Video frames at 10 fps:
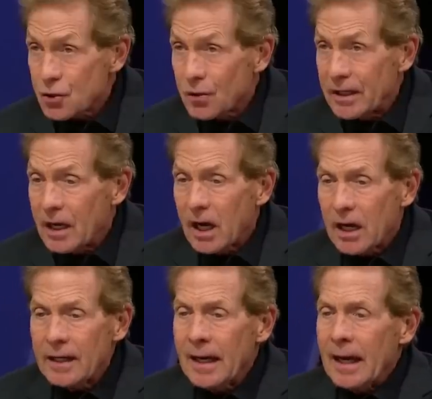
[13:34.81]

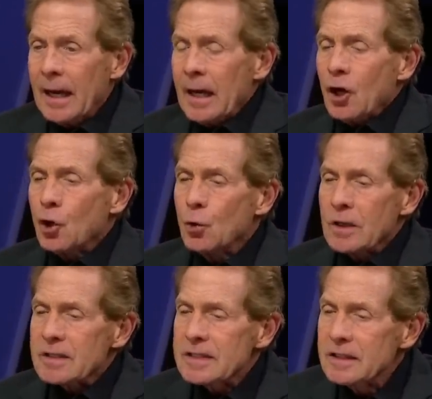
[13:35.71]
39, who,
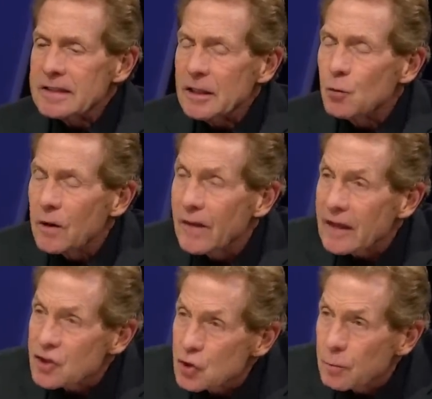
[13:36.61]
since he won
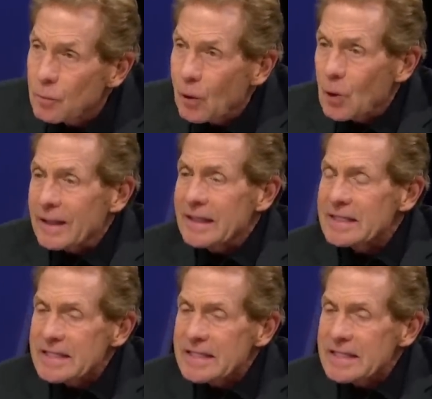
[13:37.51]
that Super Bowl, is